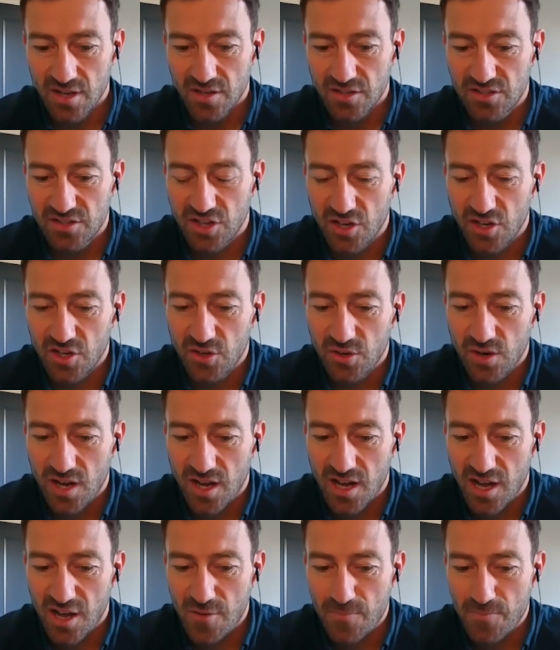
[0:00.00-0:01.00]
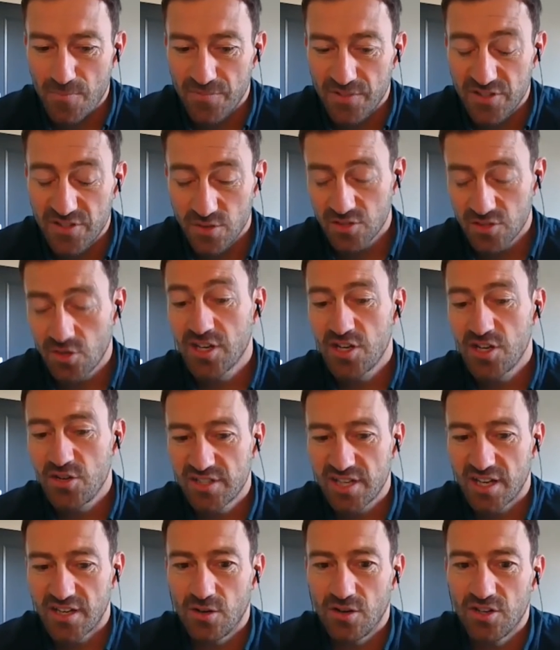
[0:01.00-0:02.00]
So it's not a new
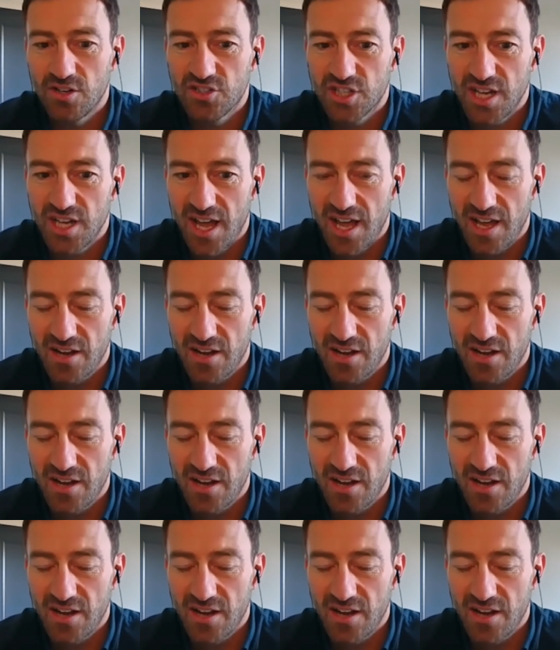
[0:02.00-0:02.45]
technology,